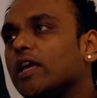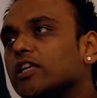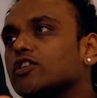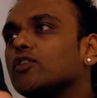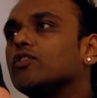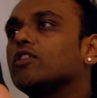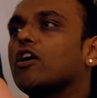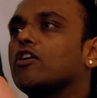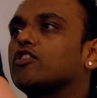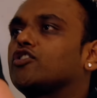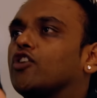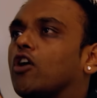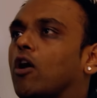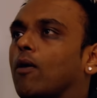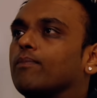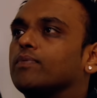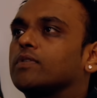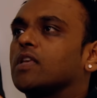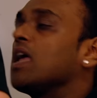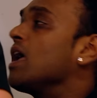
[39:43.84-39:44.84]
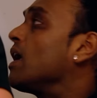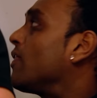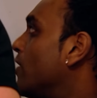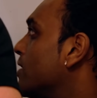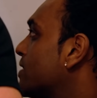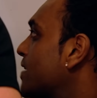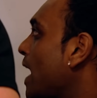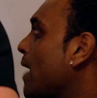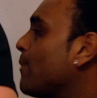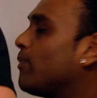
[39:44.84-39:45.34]
We do okay. those jobs. Fine.
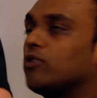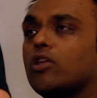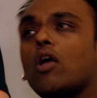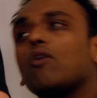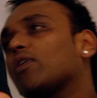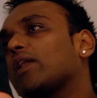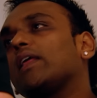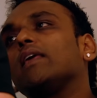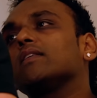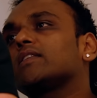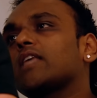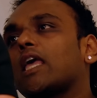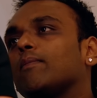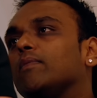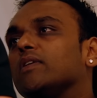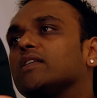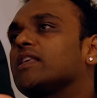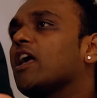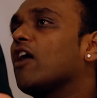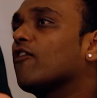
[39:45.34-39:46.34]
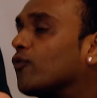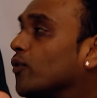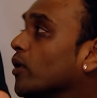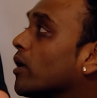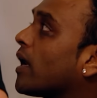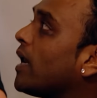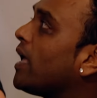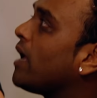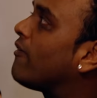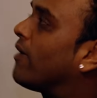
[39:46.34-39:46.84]
The table, don't clear the table yourself, we'll
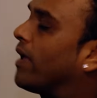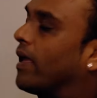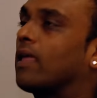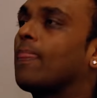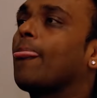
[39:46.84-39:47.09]
clear it.